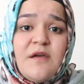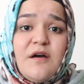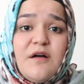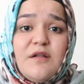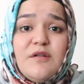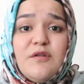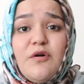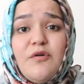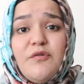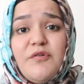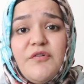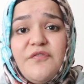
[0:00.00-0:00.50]
a
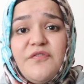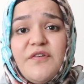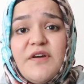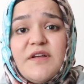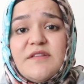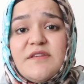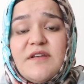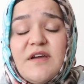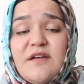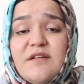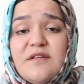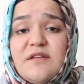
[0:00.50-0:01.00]
lower
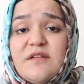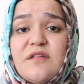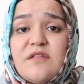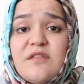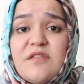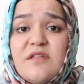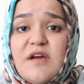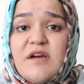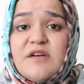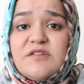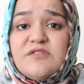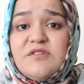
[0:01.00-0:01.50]
fat diet
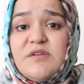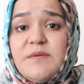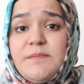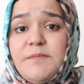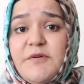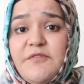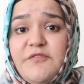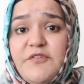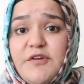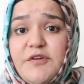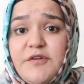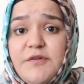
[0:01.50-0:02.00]
is actually
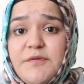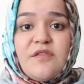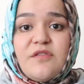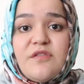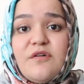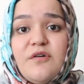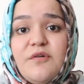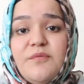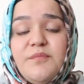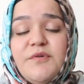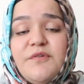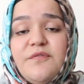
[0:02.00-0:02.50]
preferred.
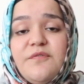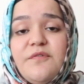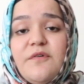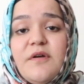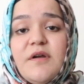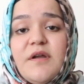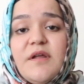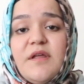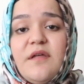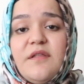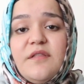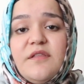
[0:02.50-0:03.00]
So before
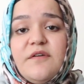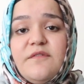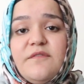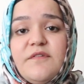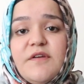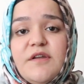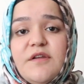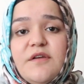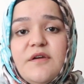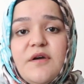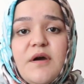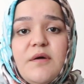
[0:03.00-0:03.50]
I end the
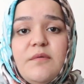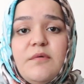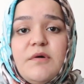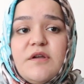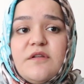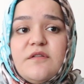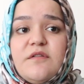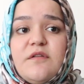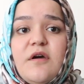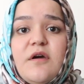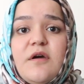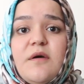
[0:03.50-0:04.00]
video, I
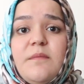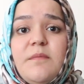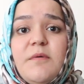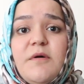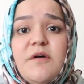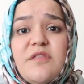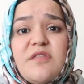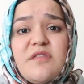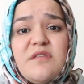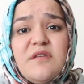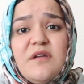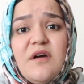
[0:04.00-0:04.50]
want to talk
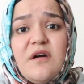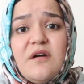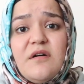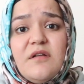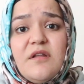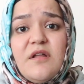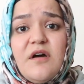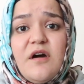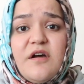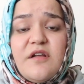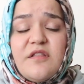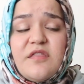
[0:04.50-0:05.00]
about
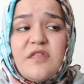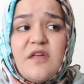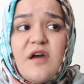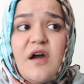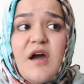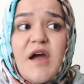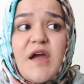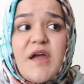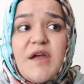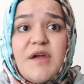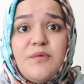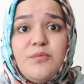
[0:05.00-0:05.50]
snuggle huts.
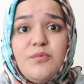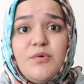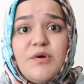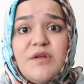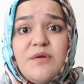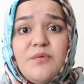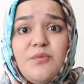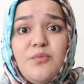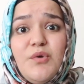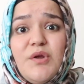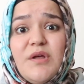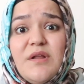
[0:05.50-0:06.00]
I
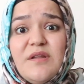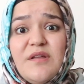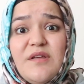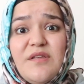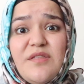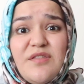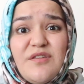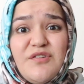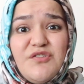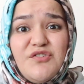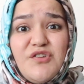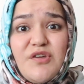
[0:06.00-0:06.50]
would really
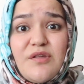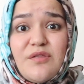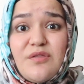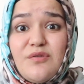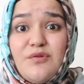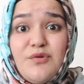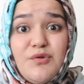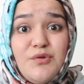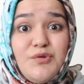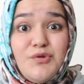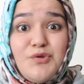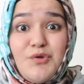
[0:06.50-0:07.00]
suggest
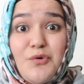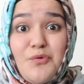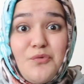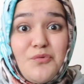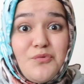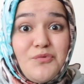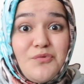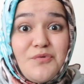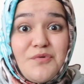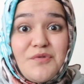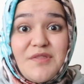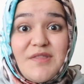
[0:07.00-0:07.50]
you
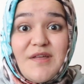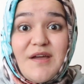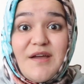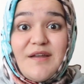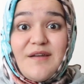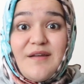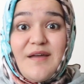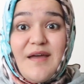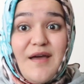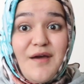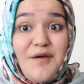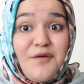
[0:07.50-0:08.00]
don't use
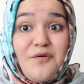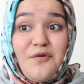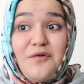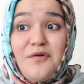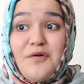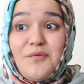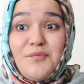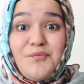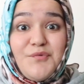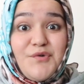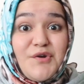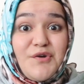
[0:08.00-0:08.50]
that at
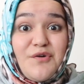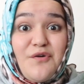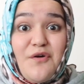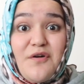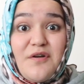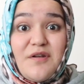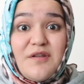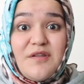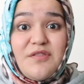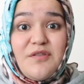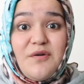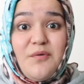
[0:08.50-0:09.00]
all,
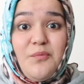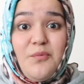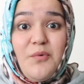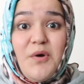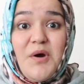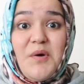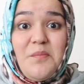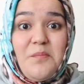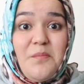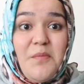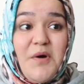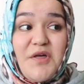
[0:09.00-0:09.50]
regardless of
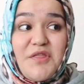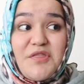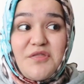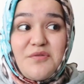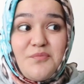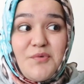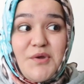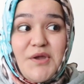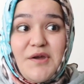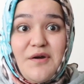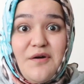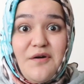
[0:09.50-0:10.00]
what month
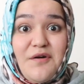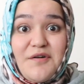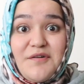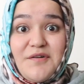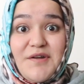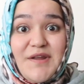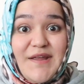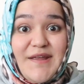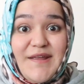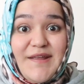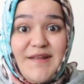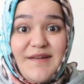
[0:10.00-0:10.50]
we are
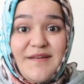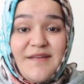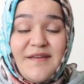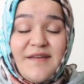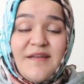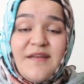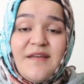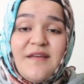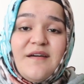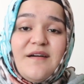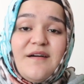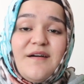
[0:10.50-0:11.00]
in.
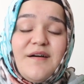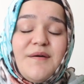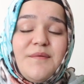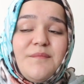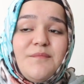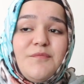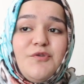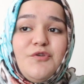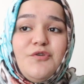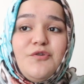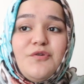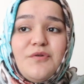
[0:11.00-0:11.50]

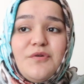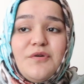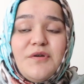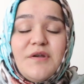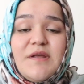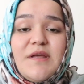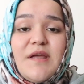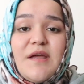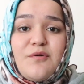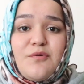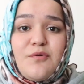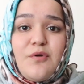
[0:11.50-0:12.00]
You
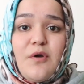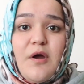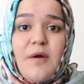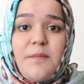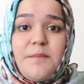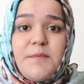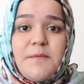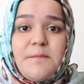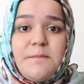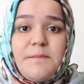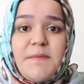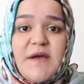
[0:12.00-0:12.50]
could get
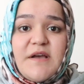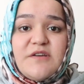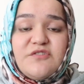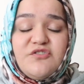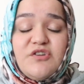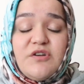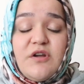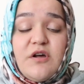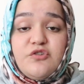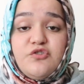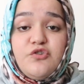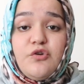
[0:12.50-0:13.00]
crop
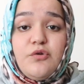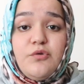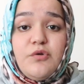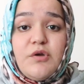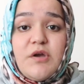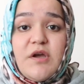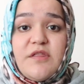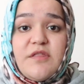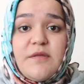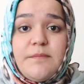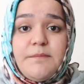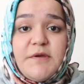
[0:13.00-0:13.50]
impaction. I'll show you
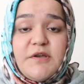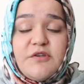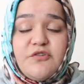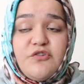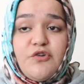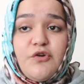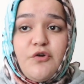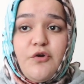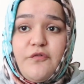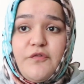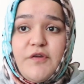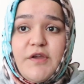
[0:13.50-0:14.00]
guys a
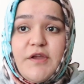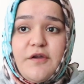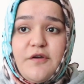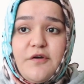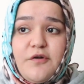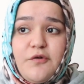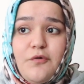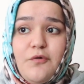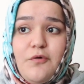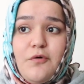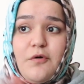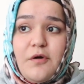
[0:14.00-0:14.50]
picture over
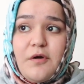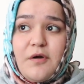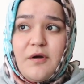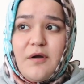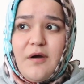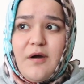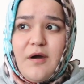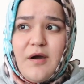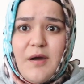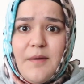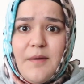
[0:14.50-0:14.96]
here, or a